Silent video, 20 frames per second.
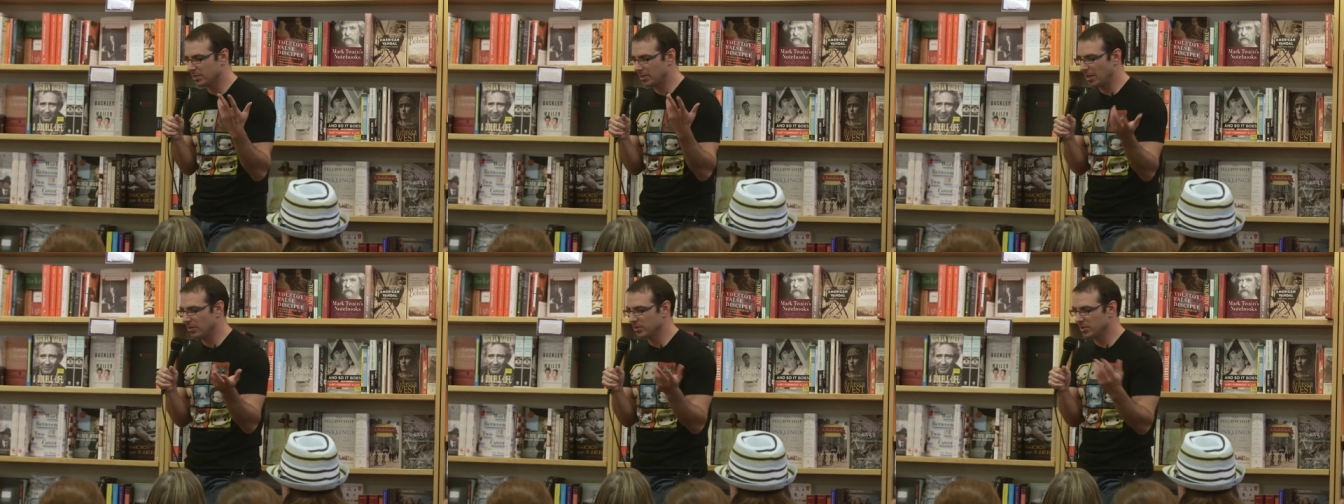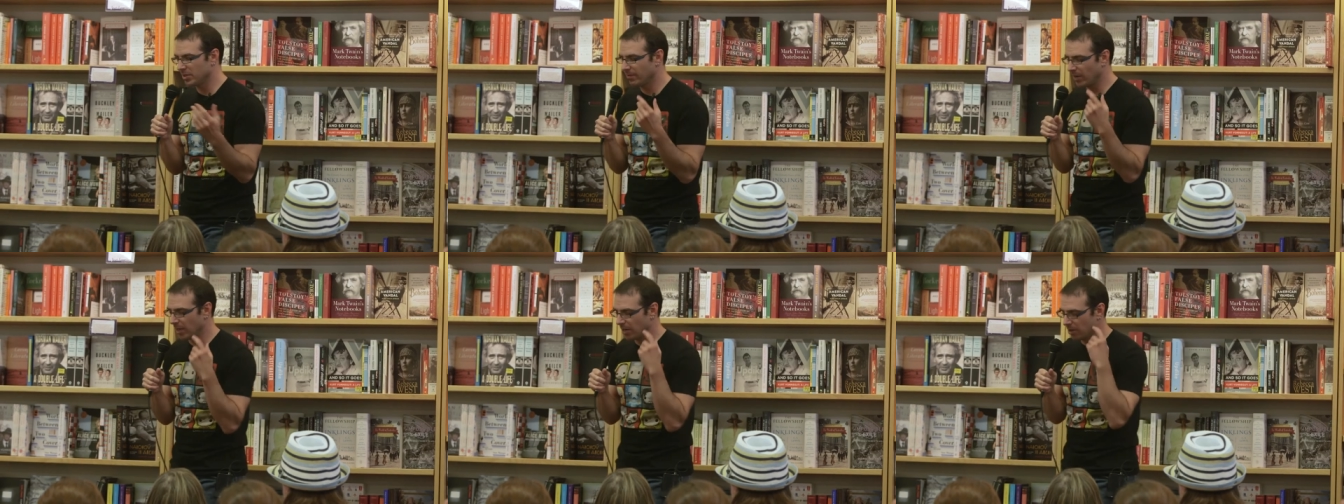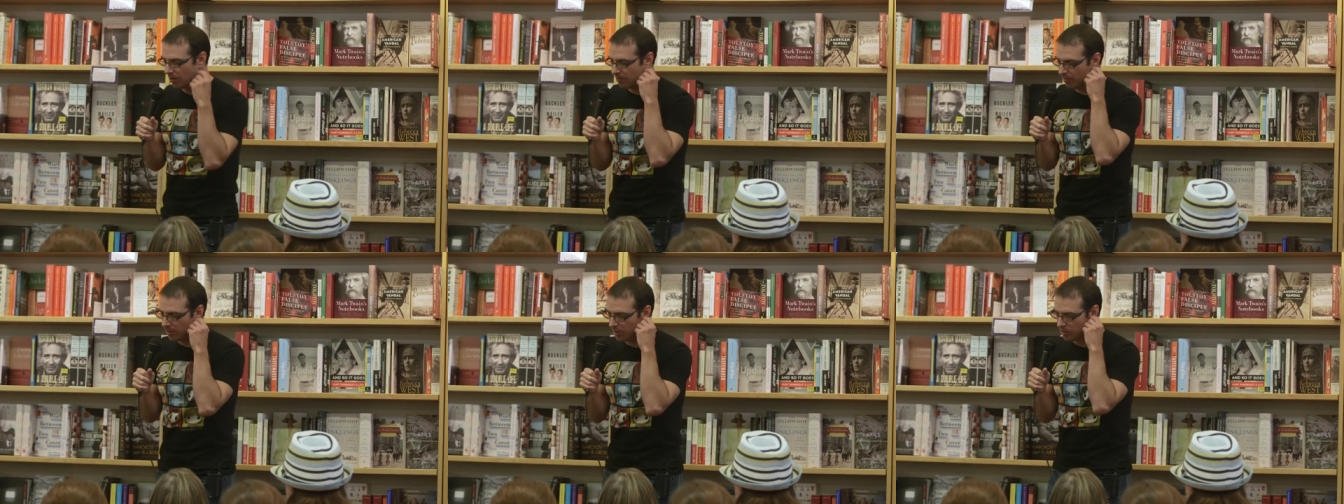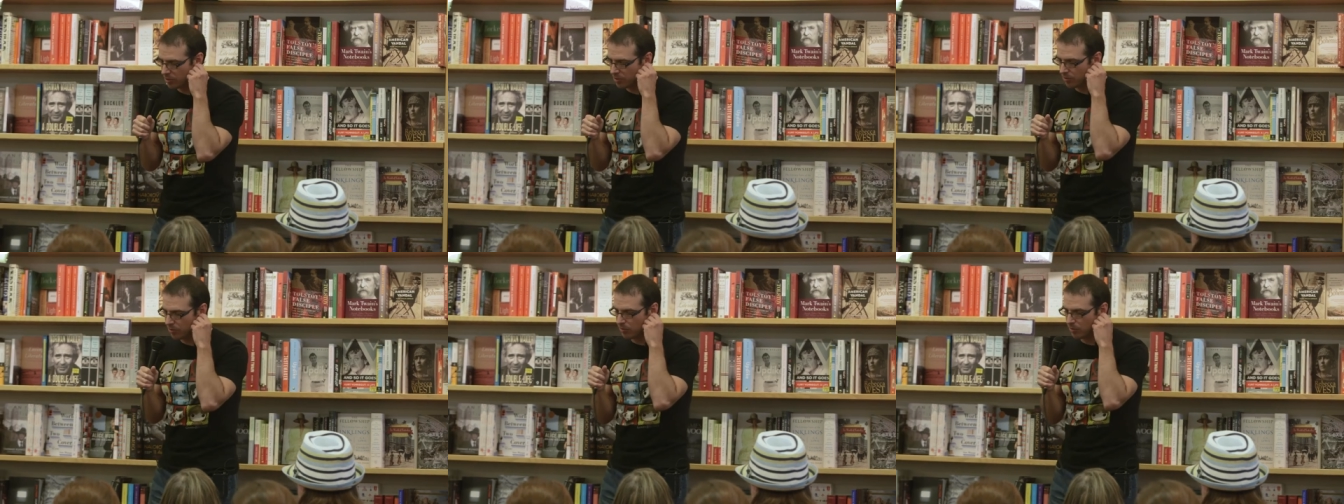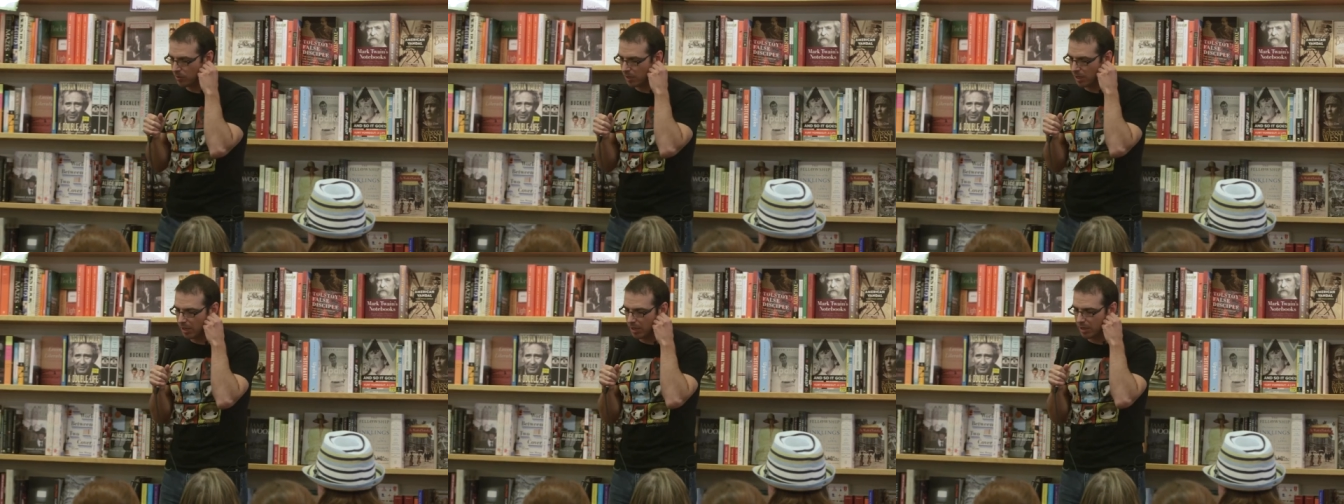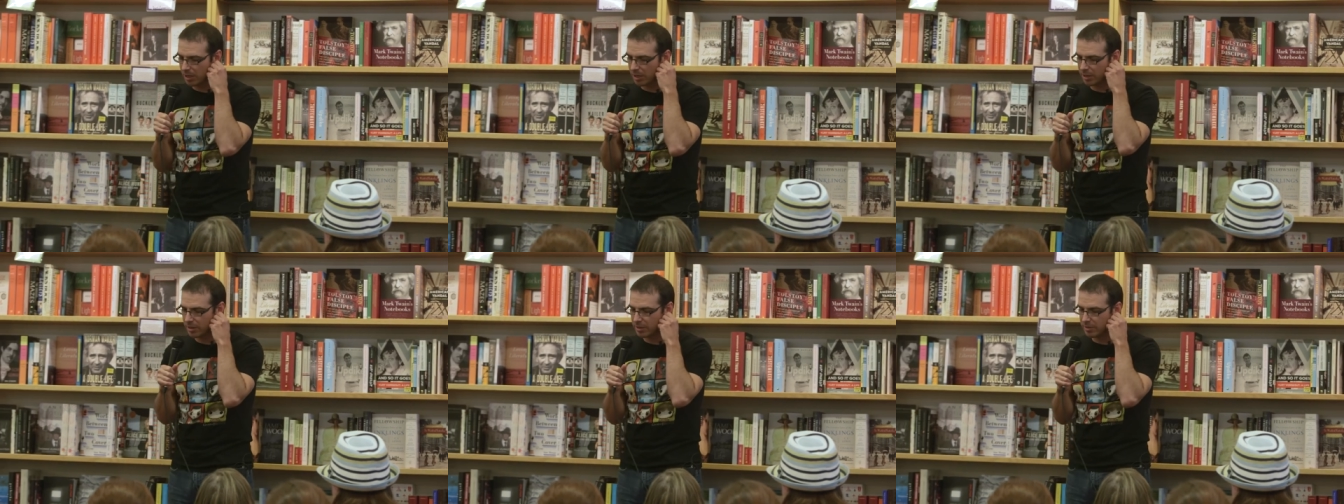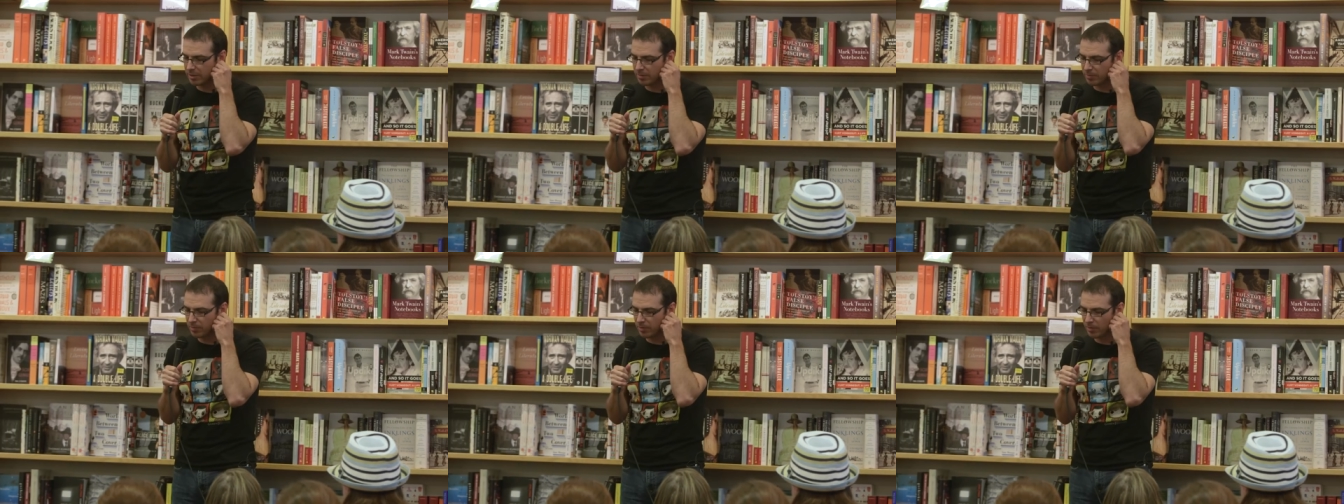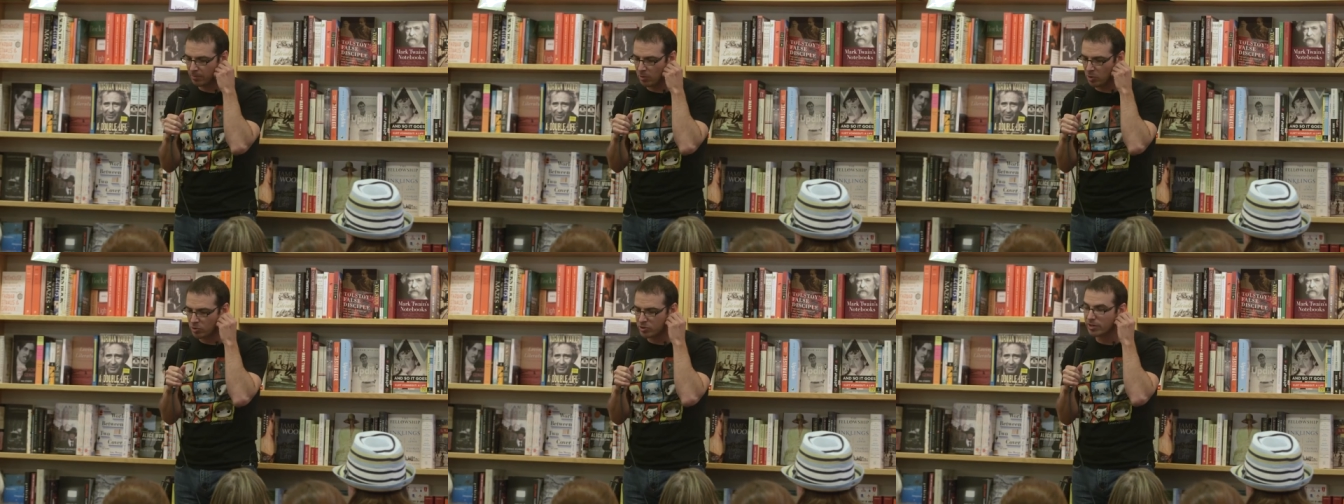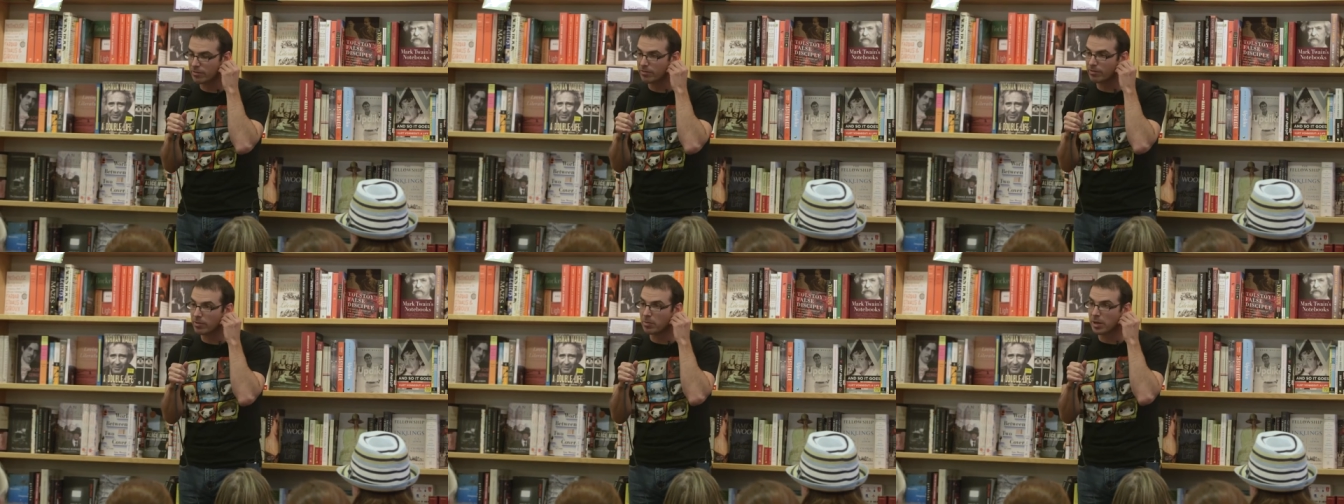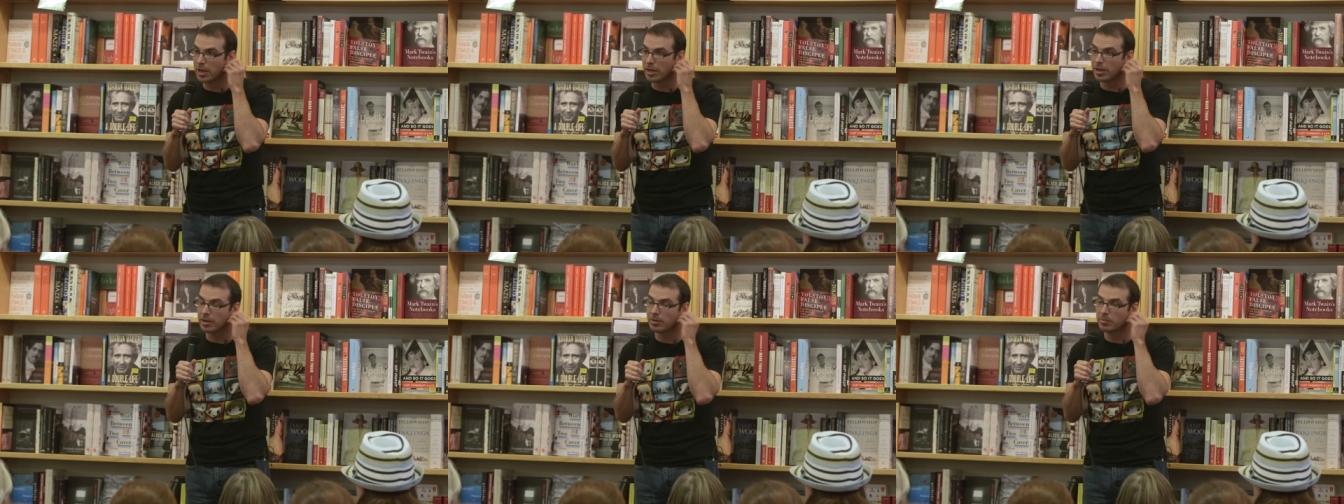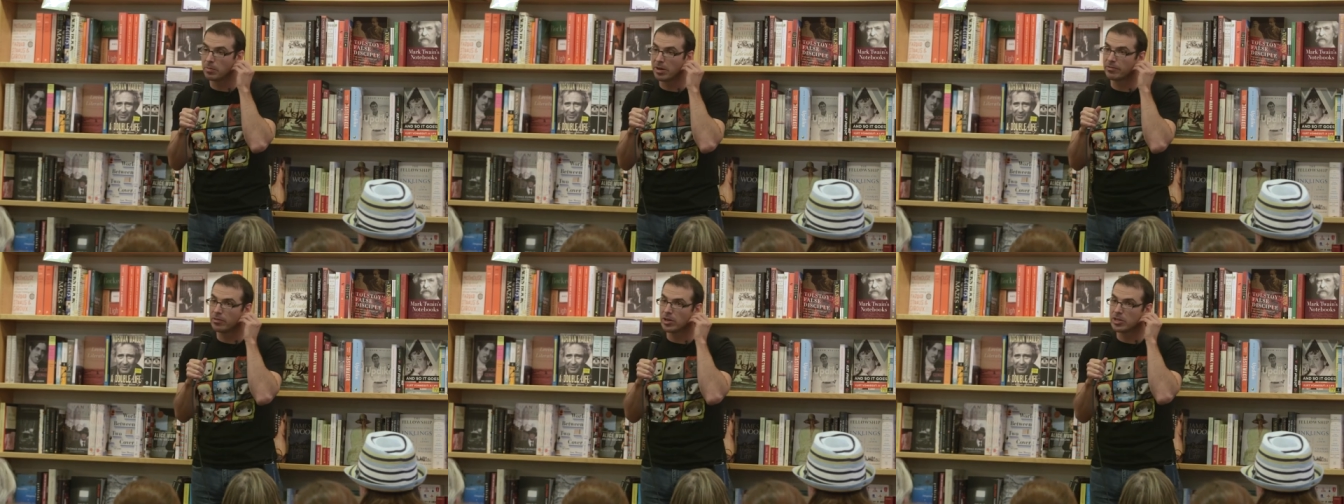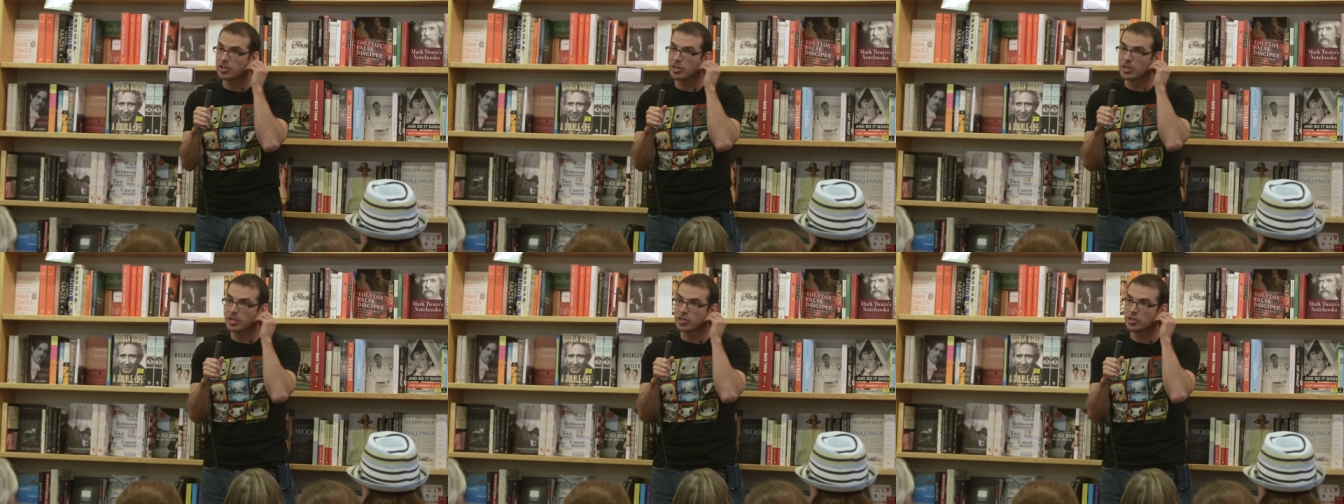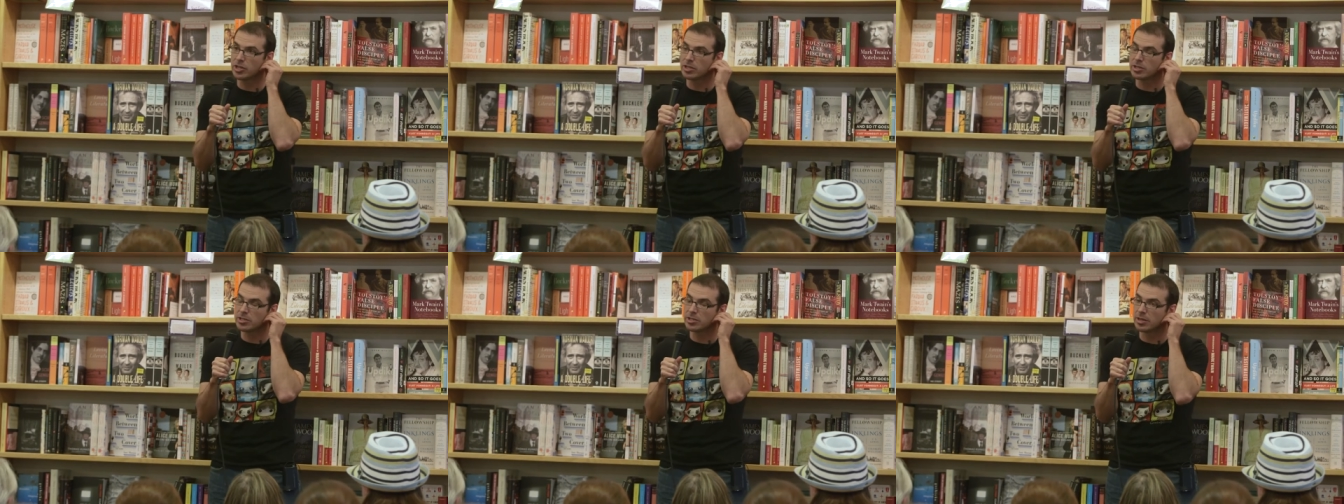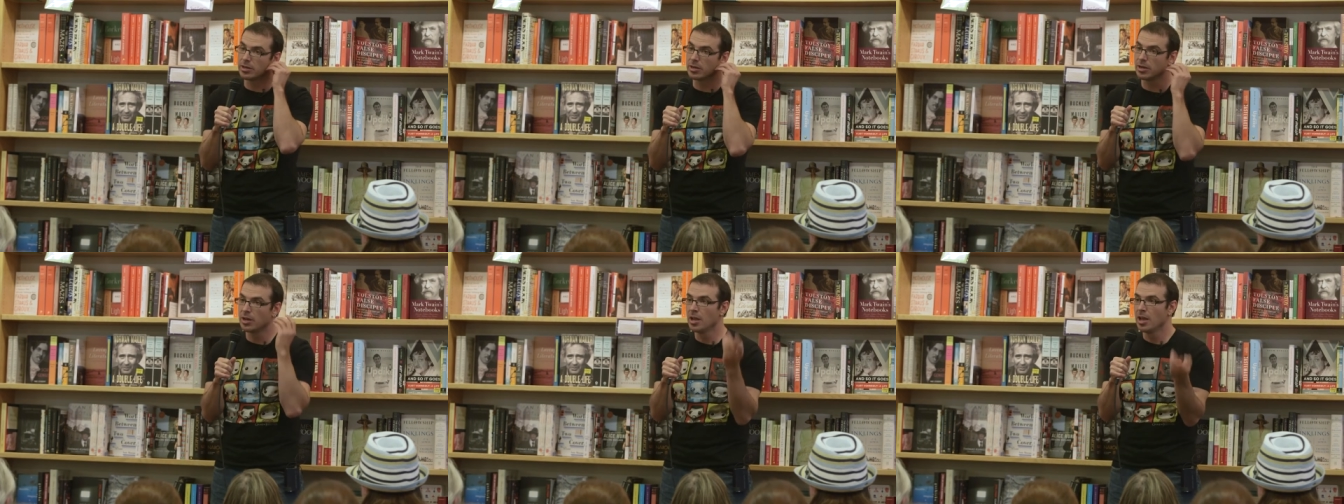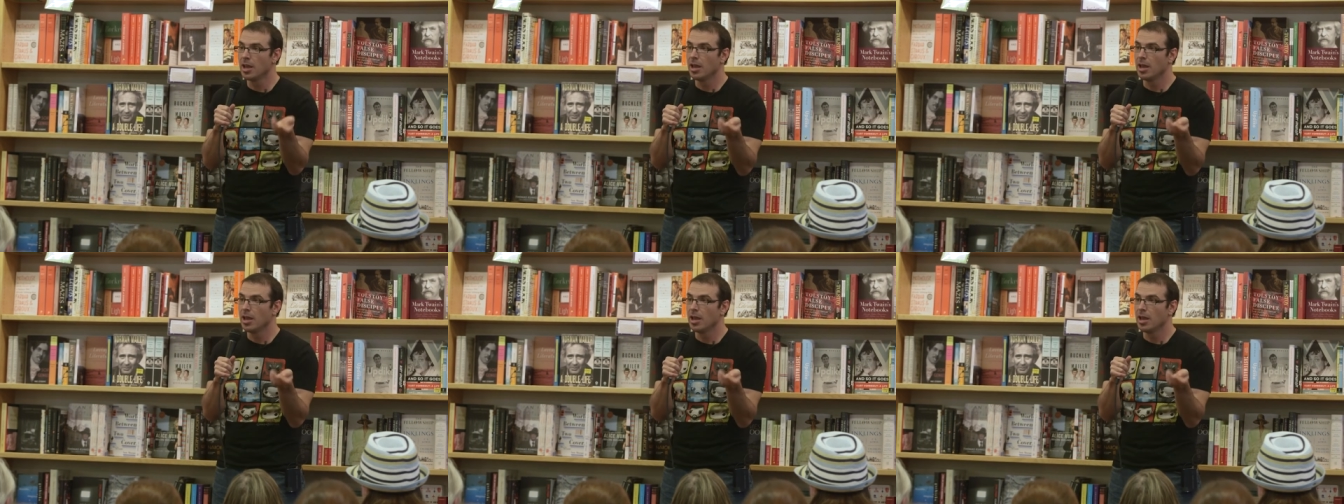I was invited over to do uh, the promotion for my, my French editions and,